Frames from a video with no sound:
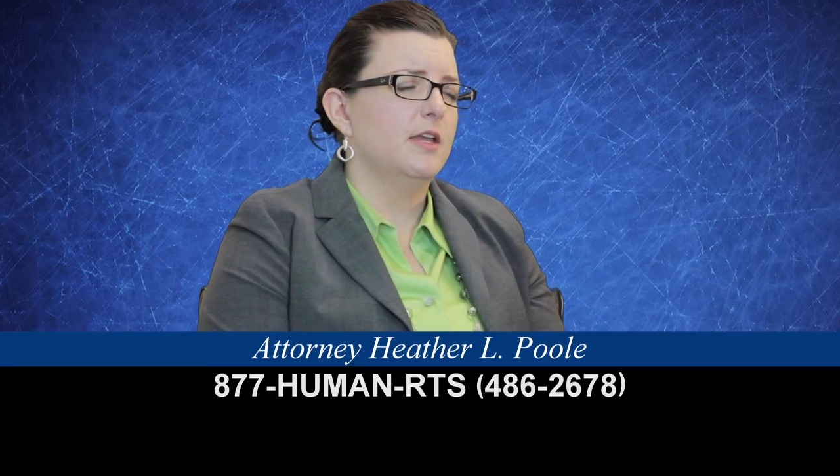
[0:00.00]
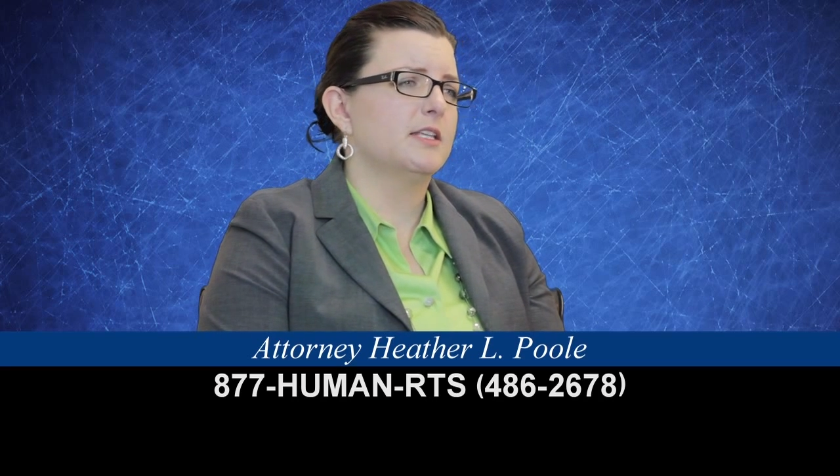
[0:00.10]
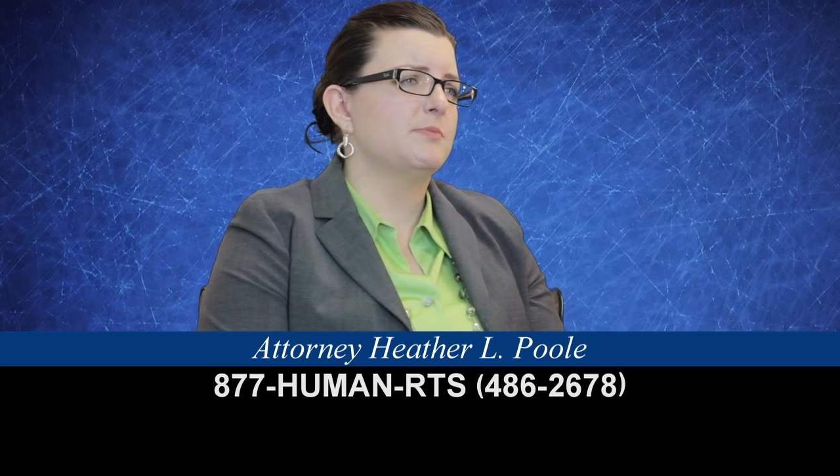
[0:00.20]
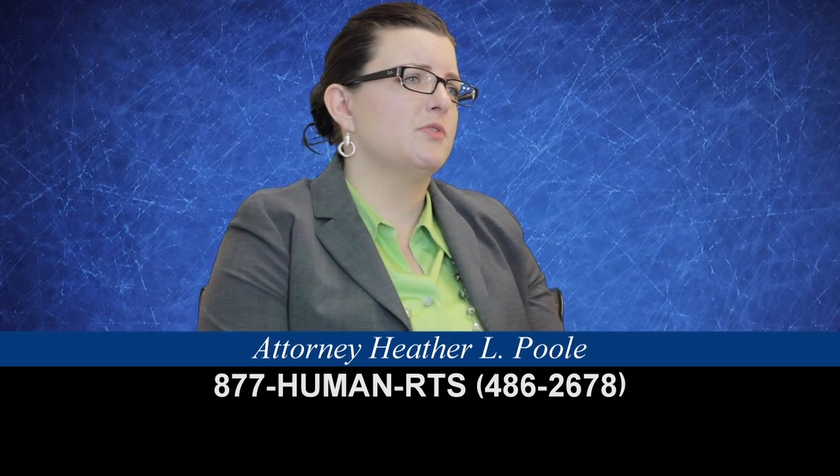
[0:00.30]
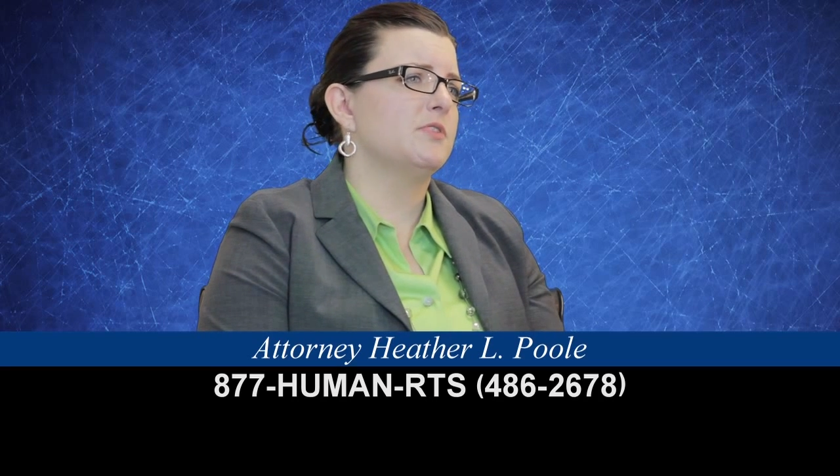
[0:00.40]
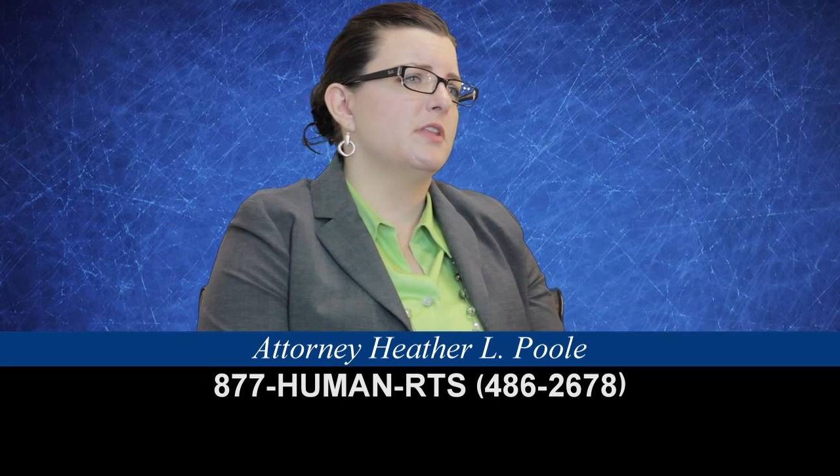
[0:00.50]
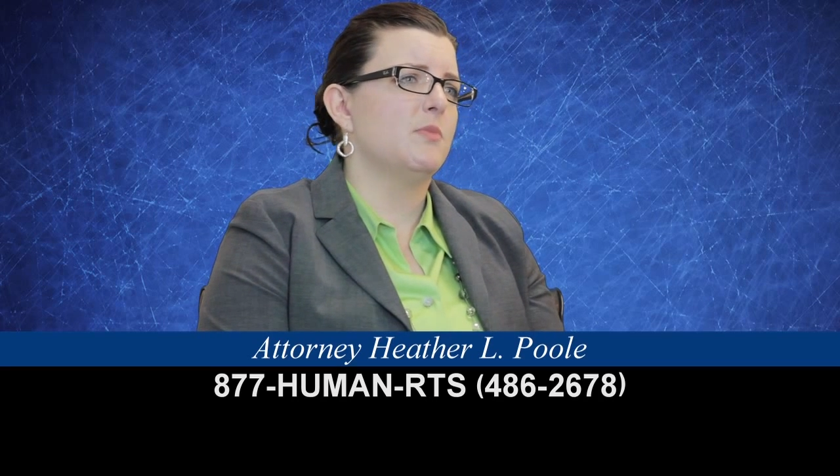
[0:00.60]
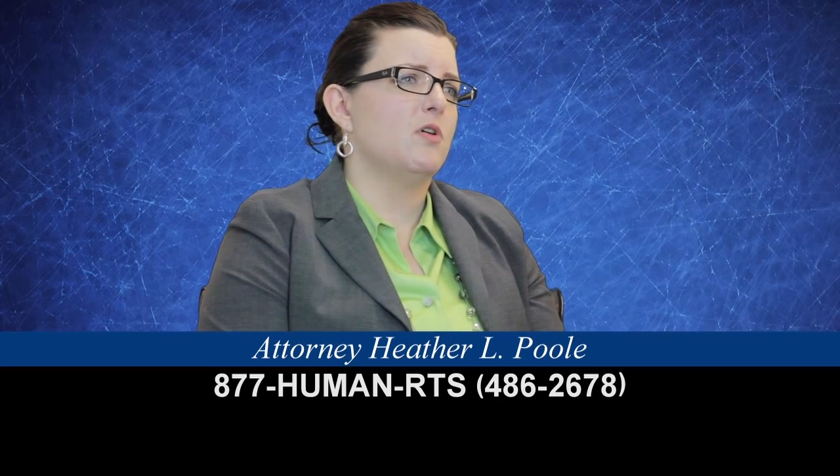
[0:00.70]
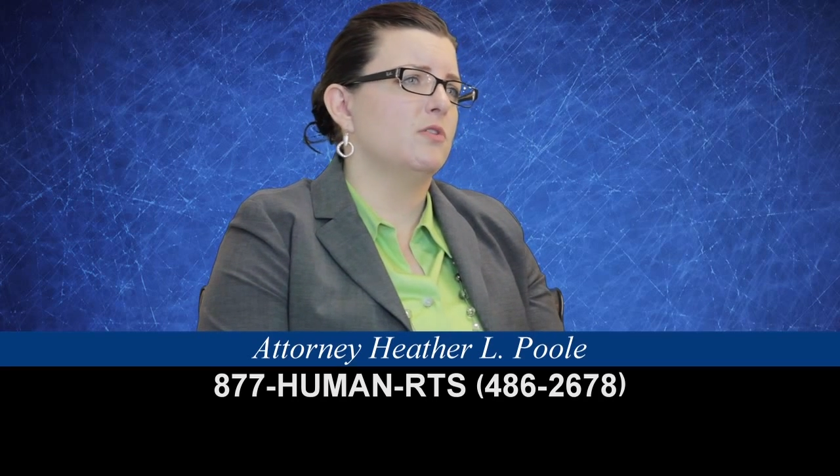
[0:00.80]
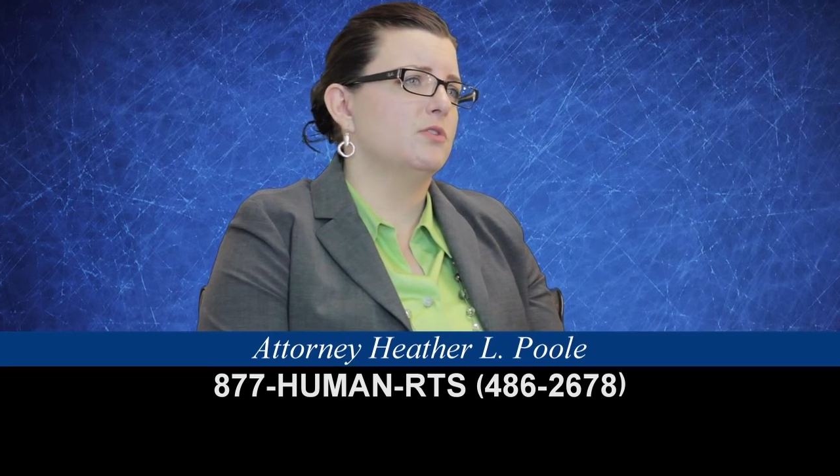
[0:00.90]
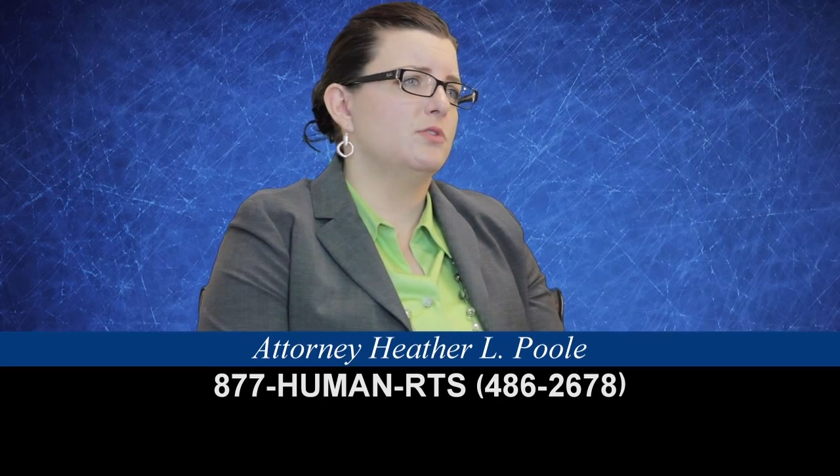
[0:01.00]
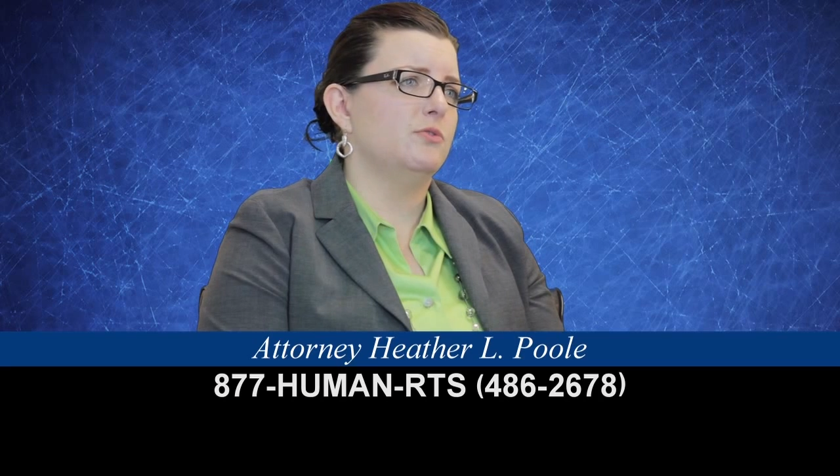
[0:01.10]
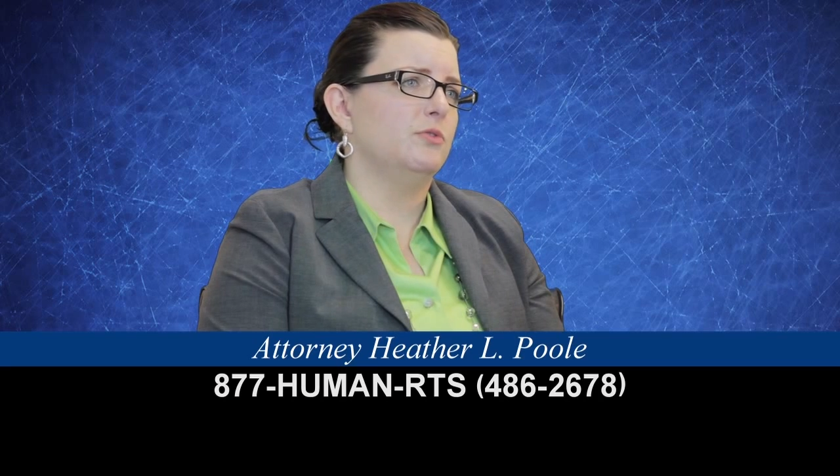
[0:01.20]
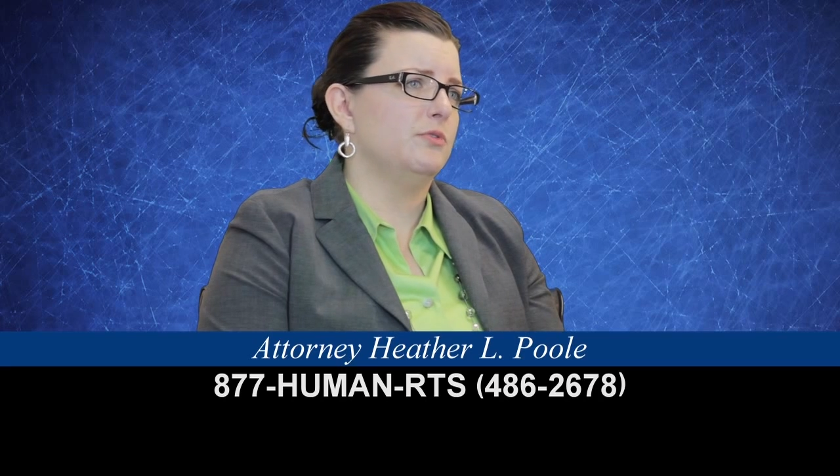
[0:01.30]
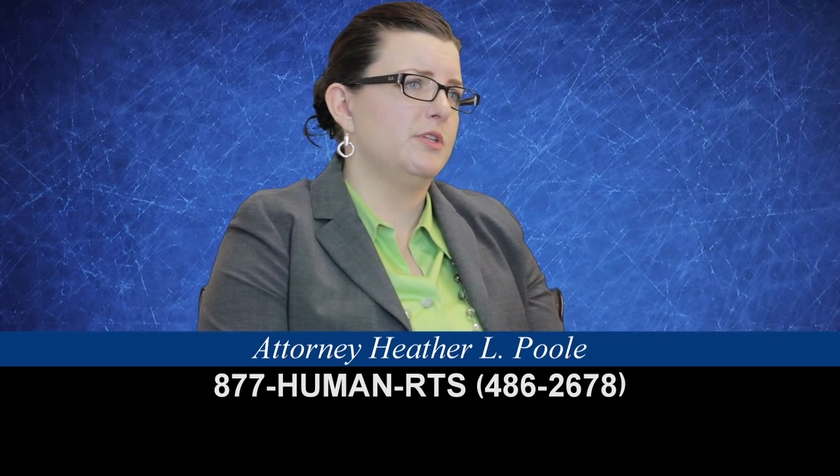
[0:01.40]
exposing them all
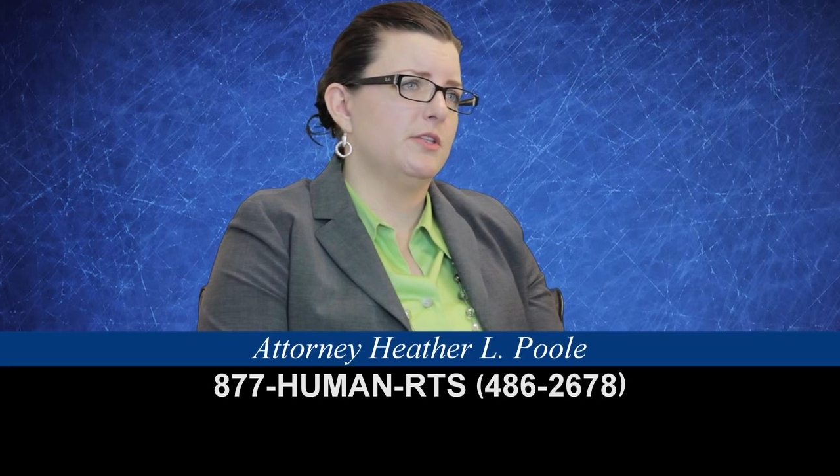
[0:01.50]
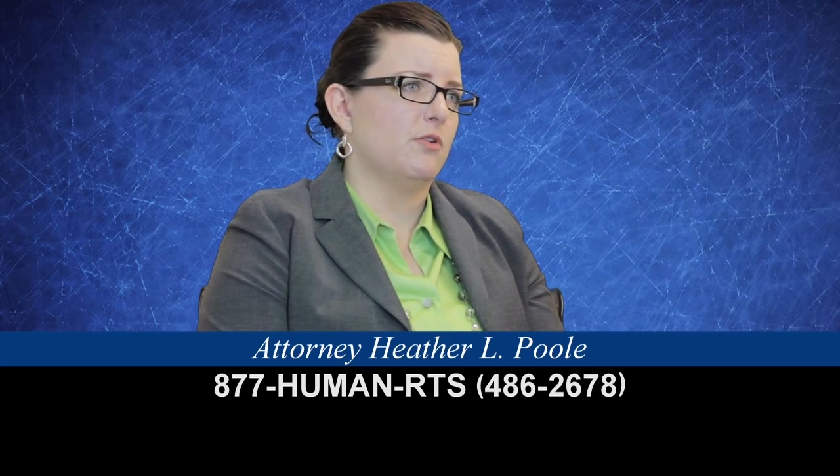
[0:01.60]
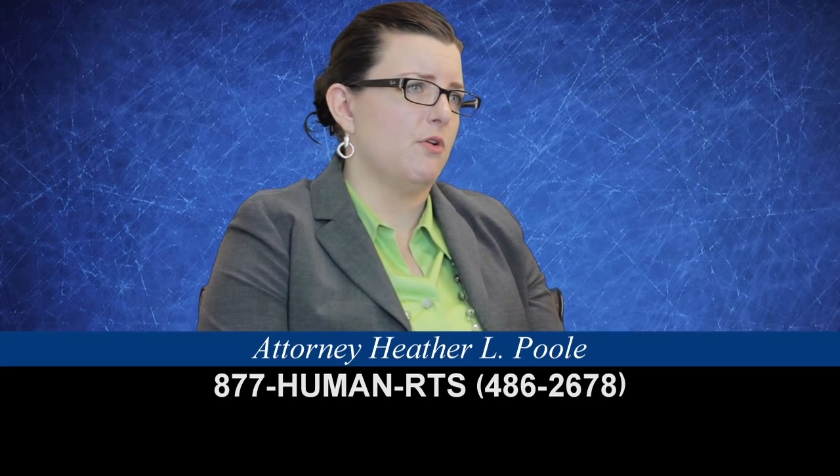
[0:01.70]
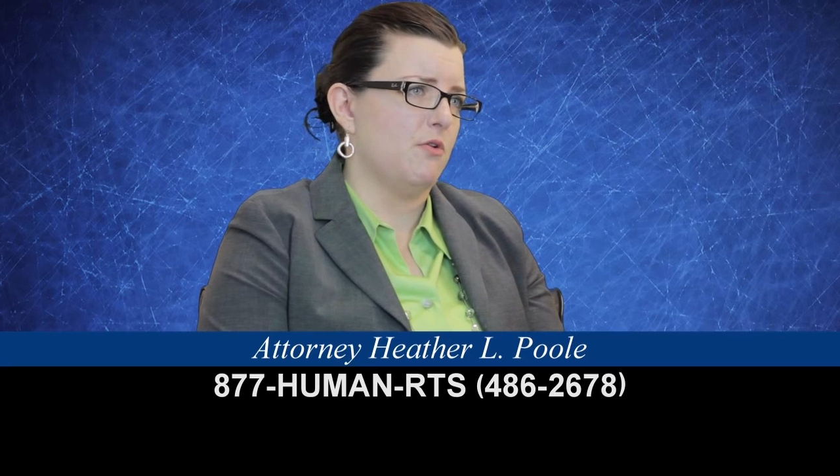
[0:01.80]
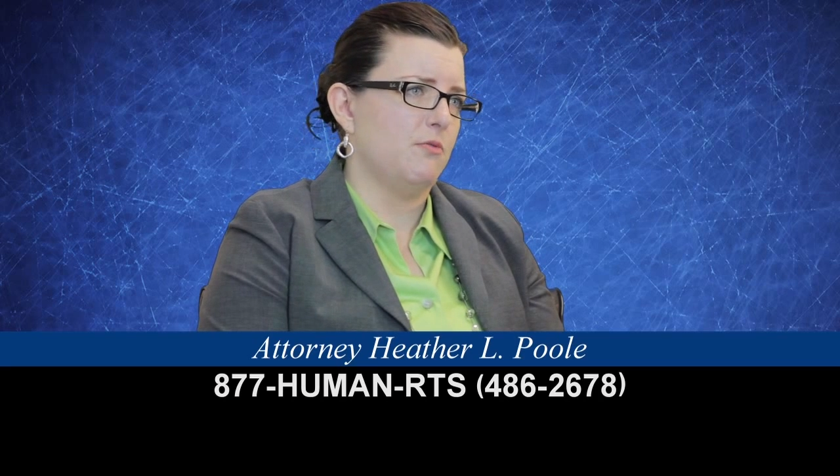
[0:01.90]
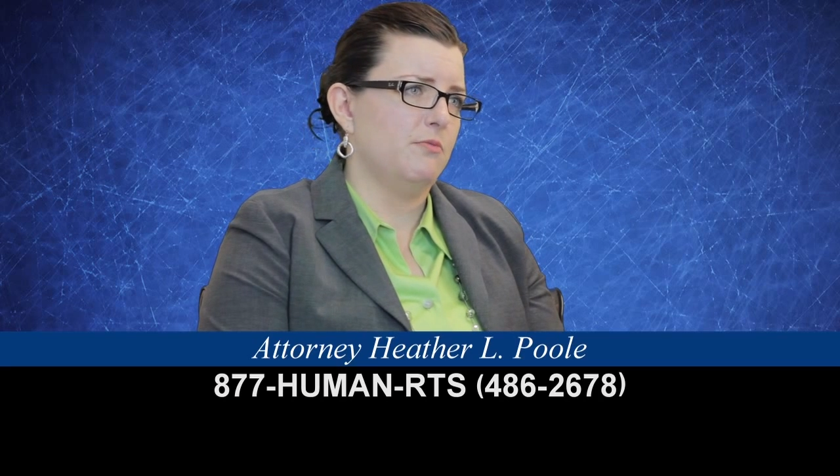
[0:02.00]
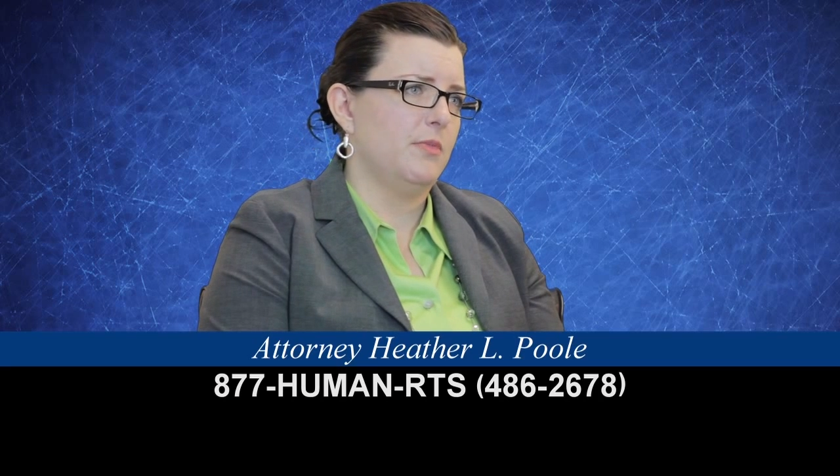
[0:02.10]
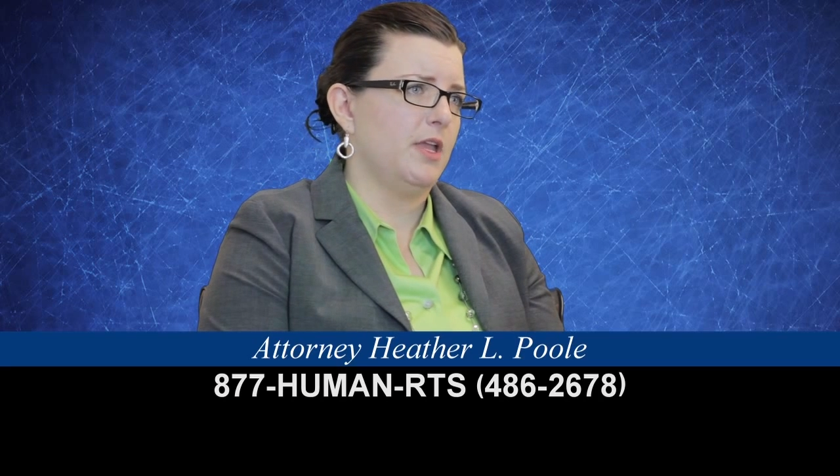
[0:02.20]
to losing their home,